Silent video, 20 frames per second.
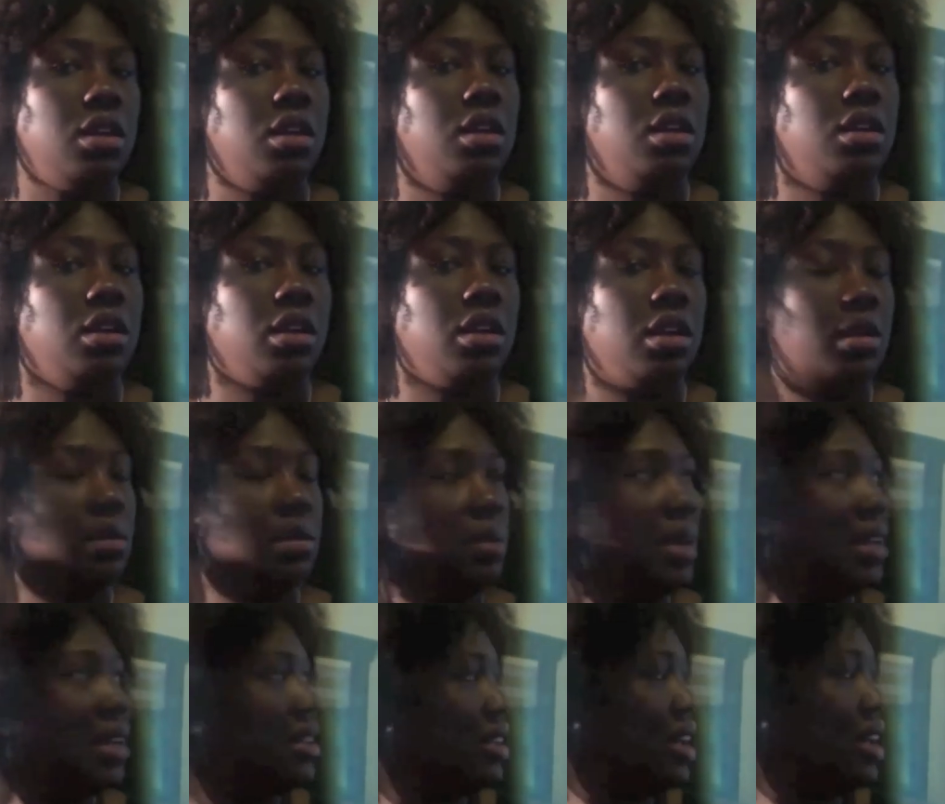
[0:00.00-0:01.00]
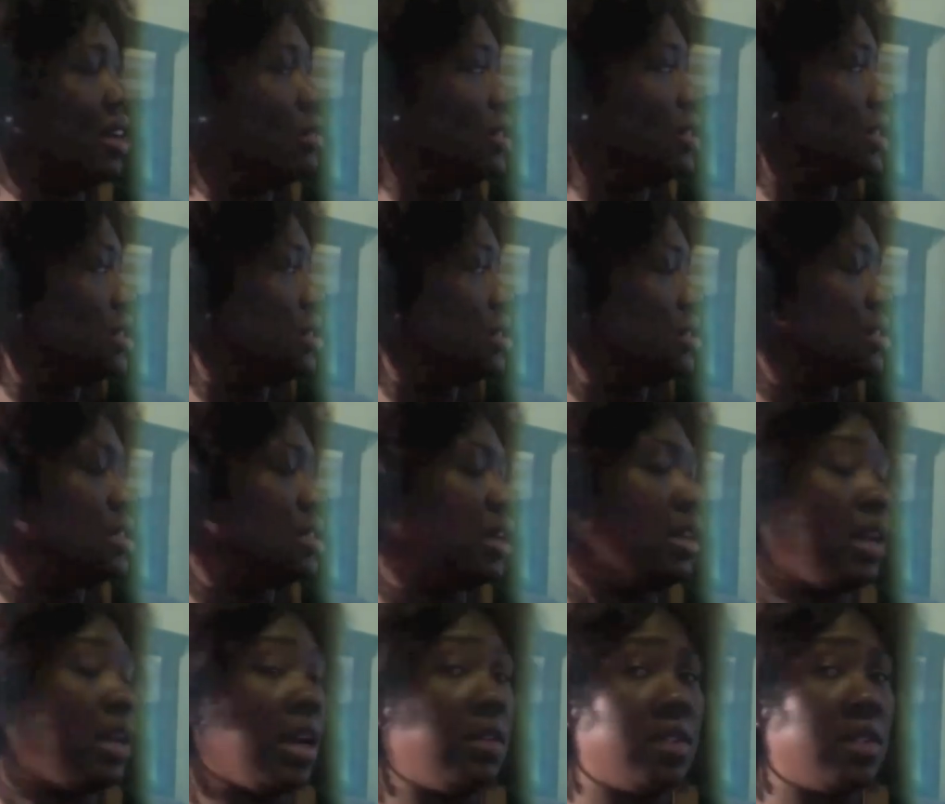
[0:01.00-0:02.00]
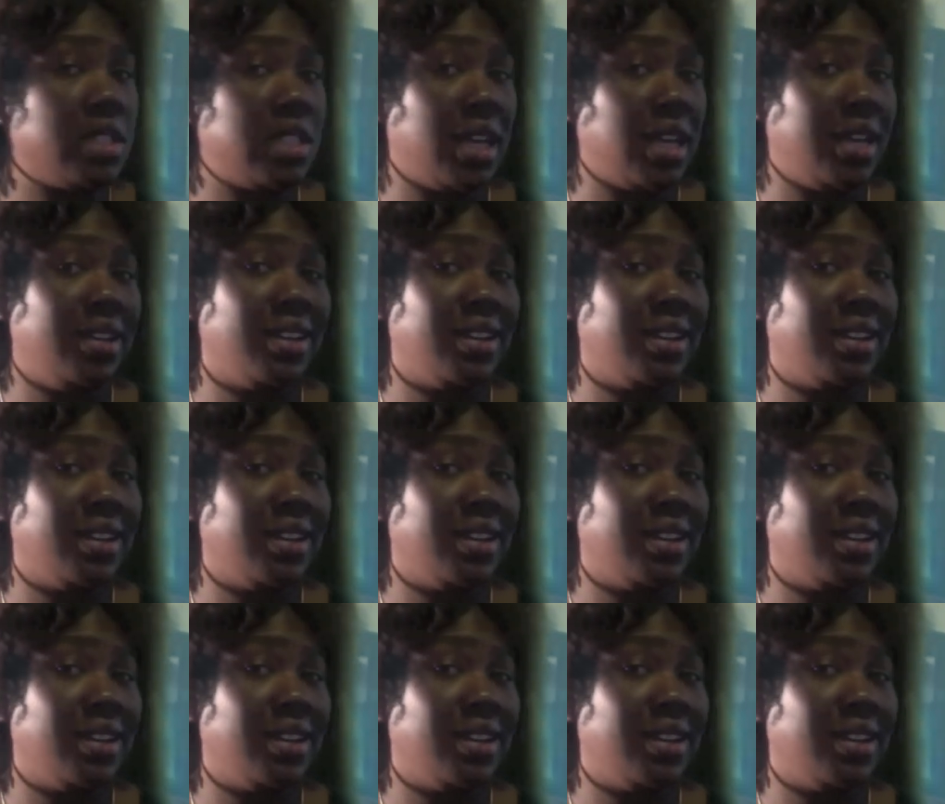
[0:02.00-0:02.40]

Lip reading: you know, but I would still say that I retained